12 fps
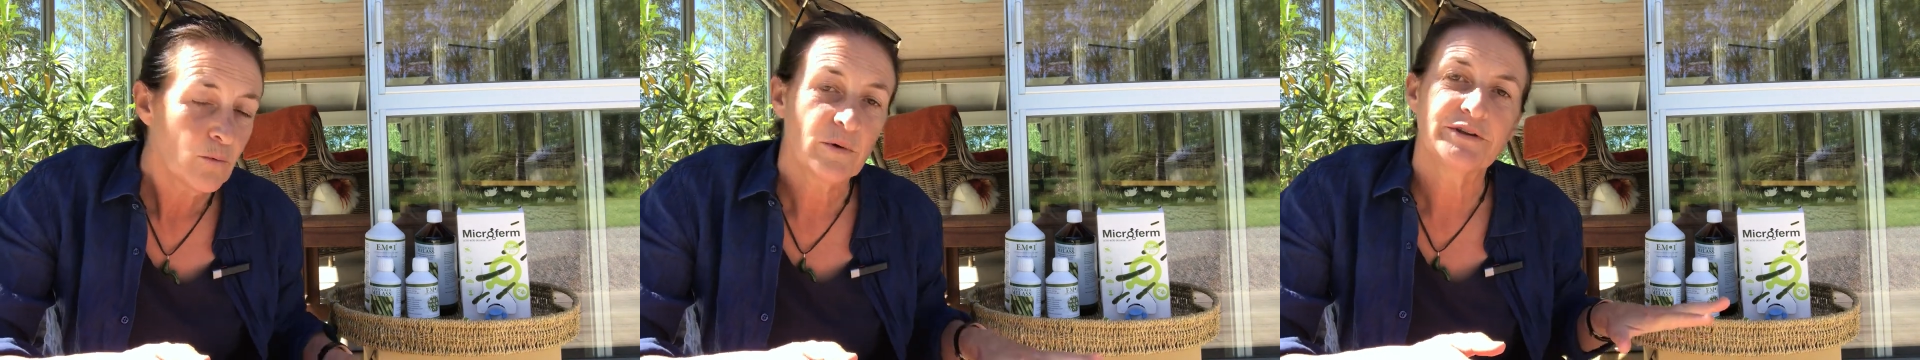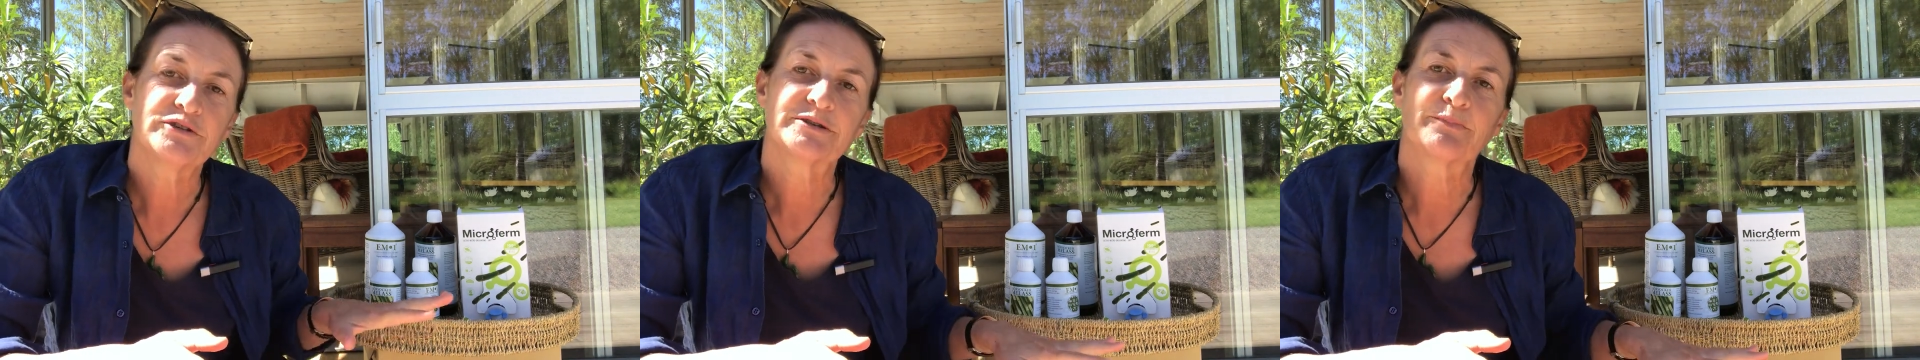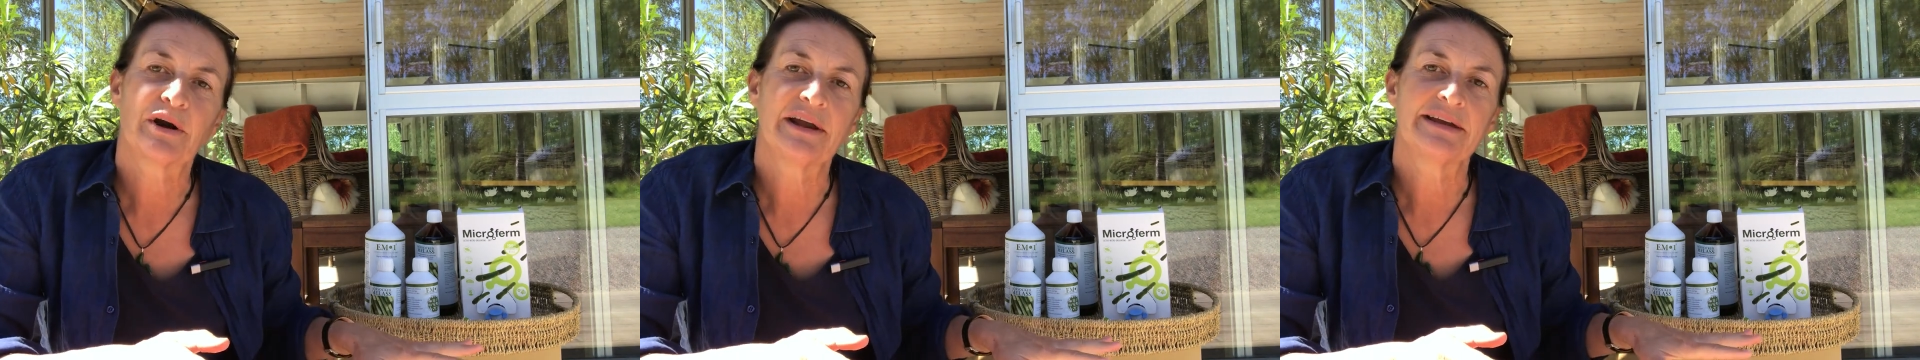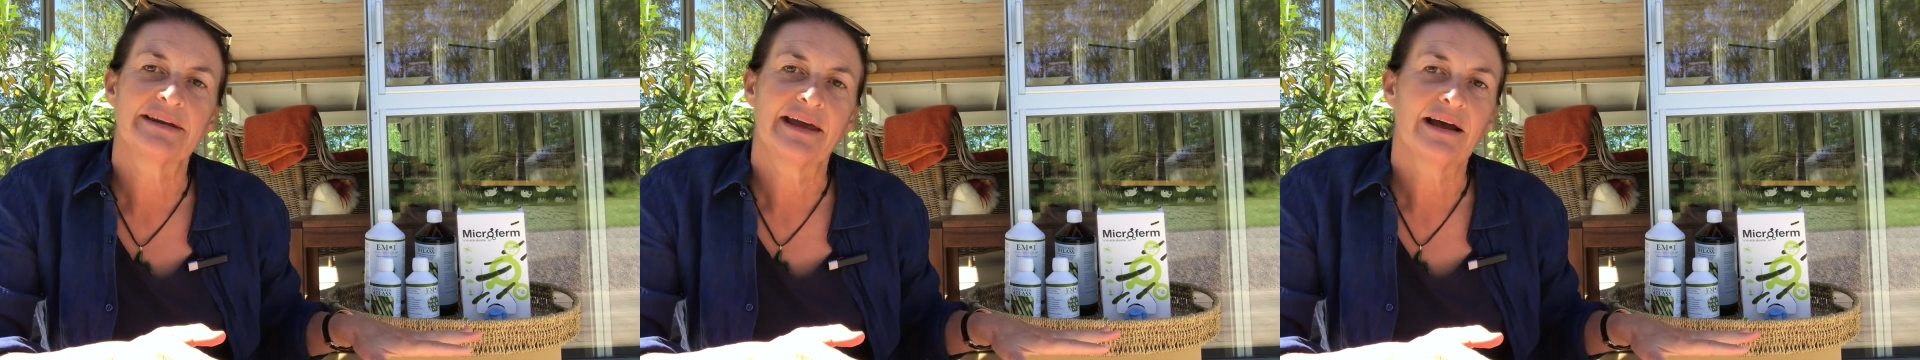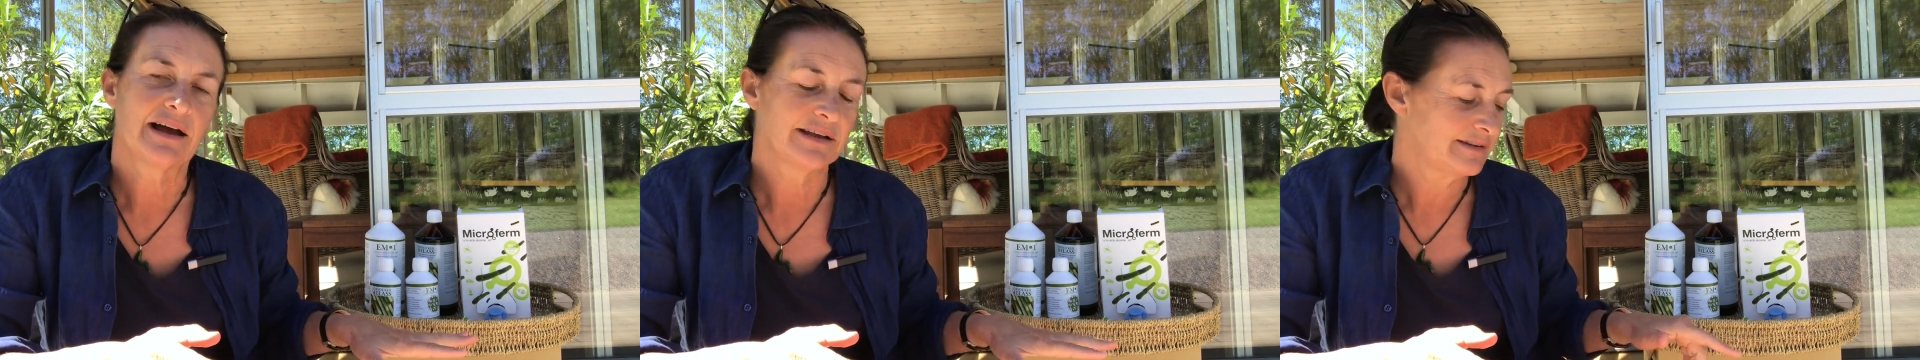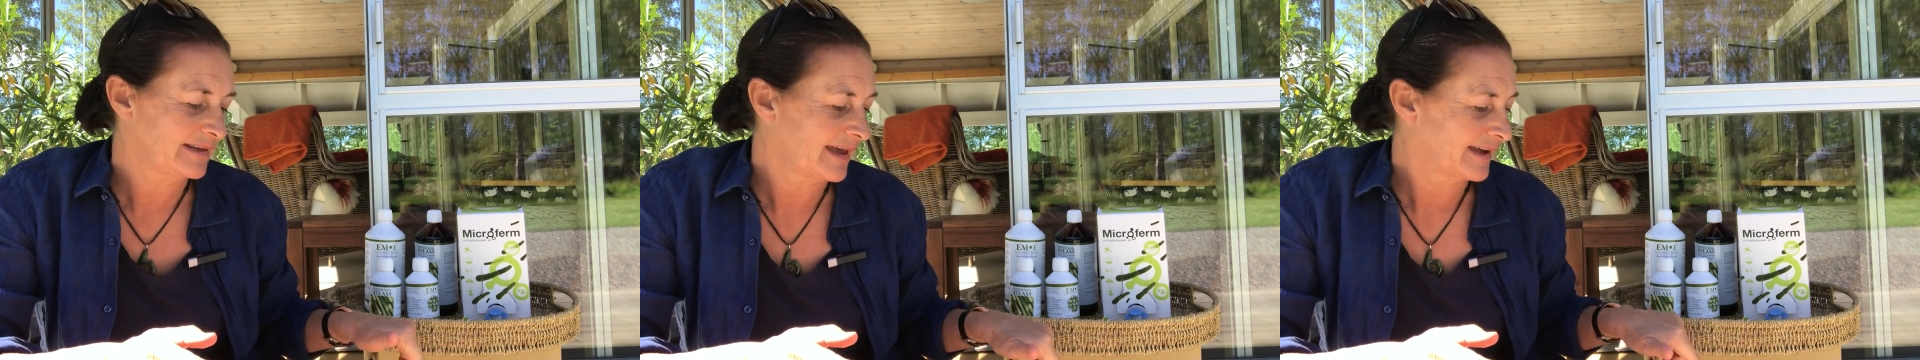When you spray it
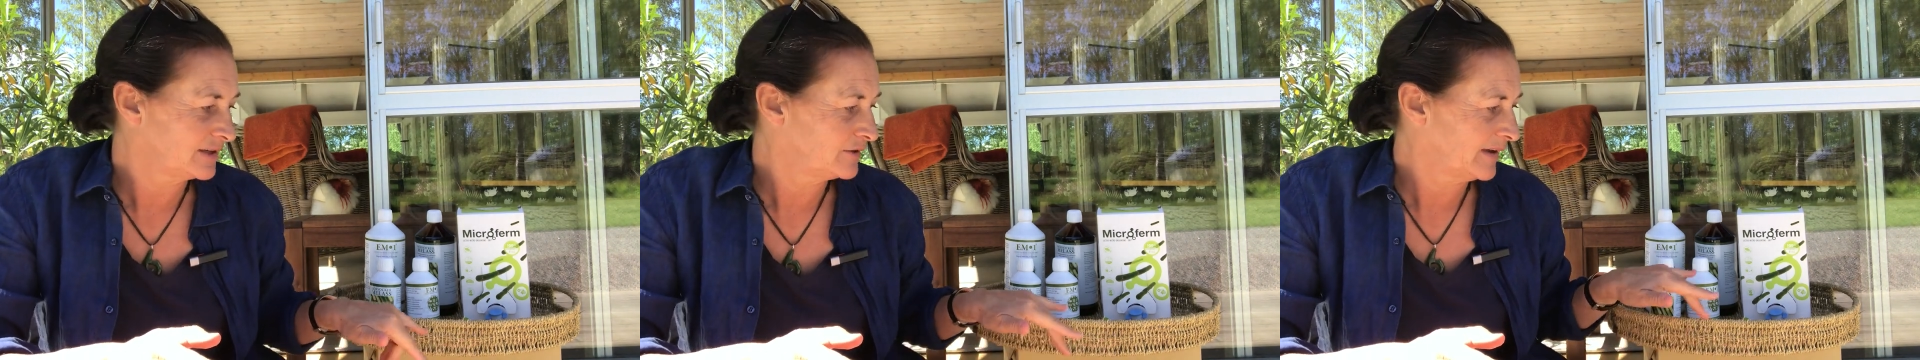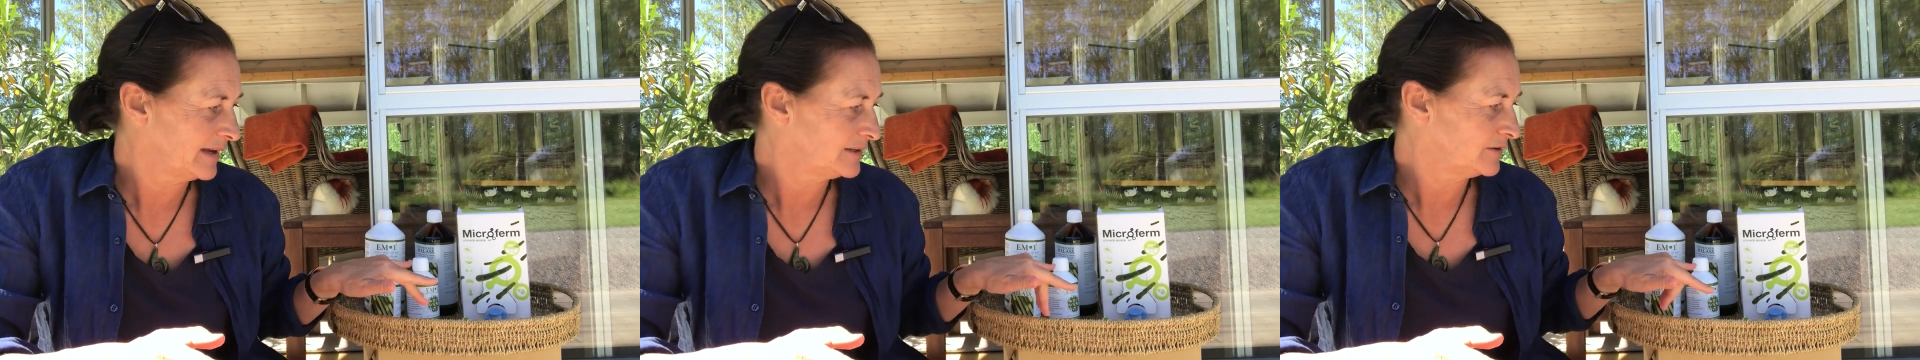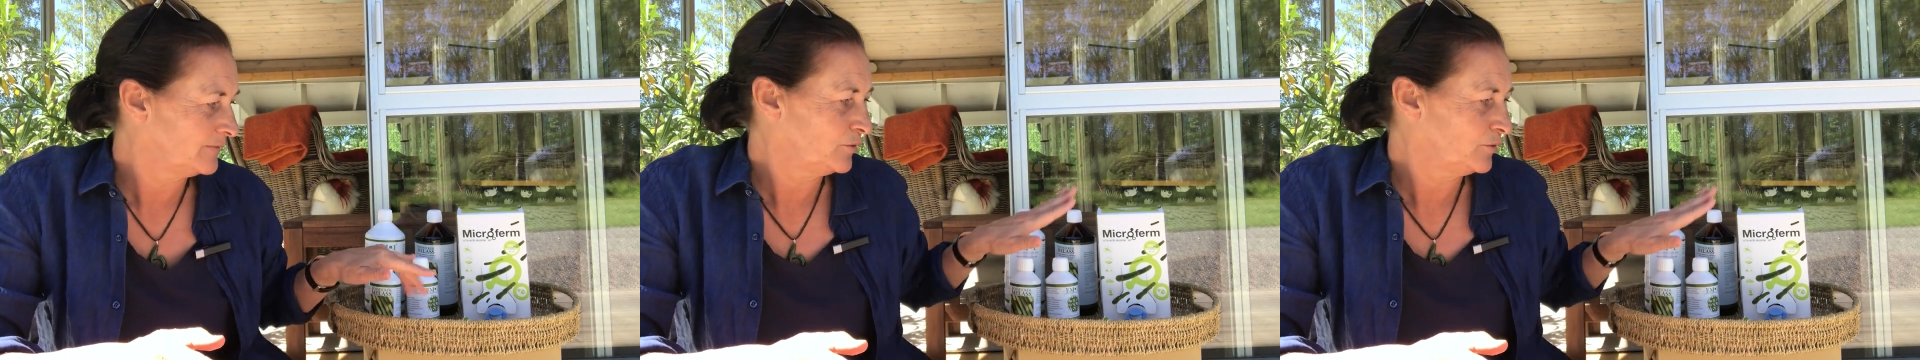out, the activated